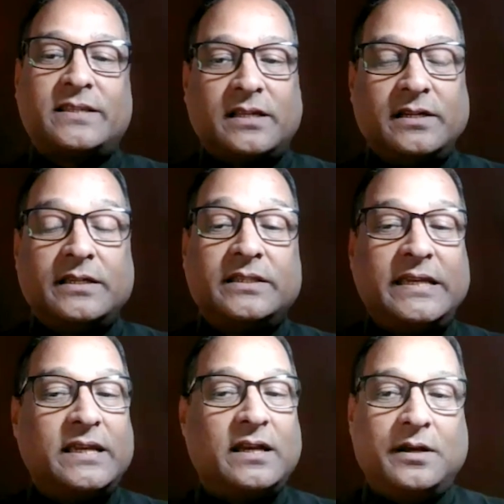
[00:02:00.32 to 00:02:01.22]
is
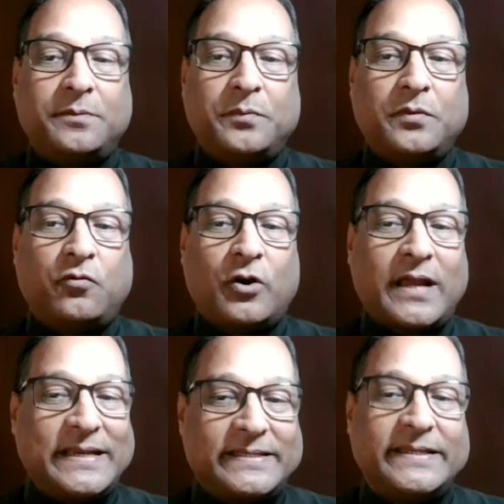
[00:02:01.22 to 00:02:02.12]
what
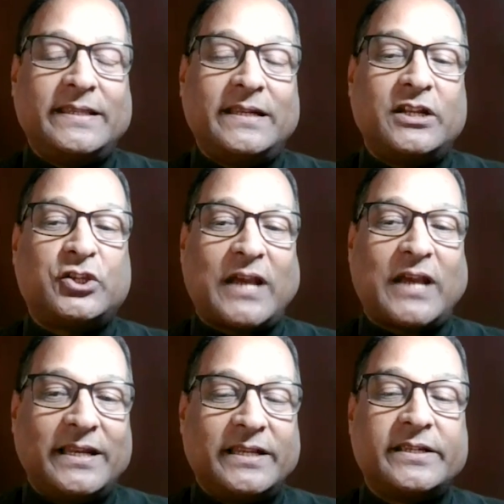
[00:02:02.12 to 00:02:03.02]
I see that the
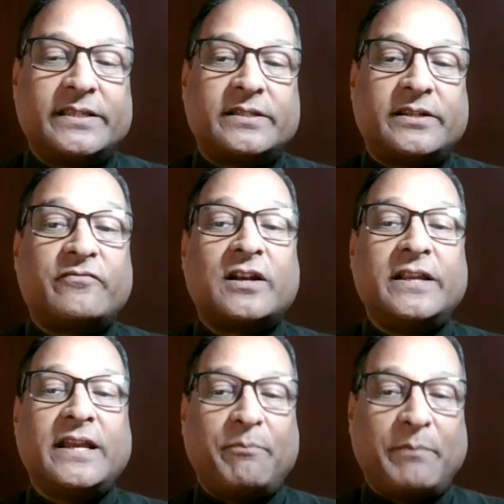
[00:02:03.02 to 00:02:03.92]
challenges
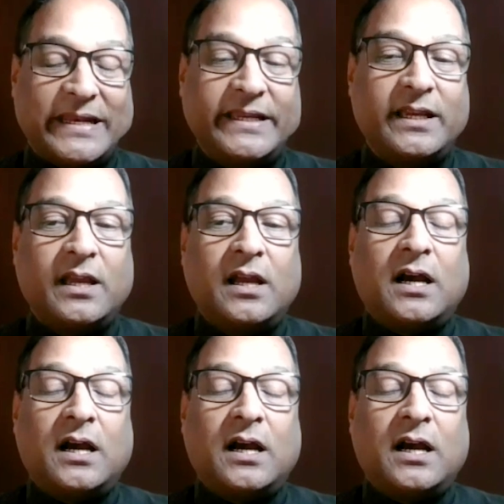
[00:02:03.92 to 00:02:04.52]
definitely are many.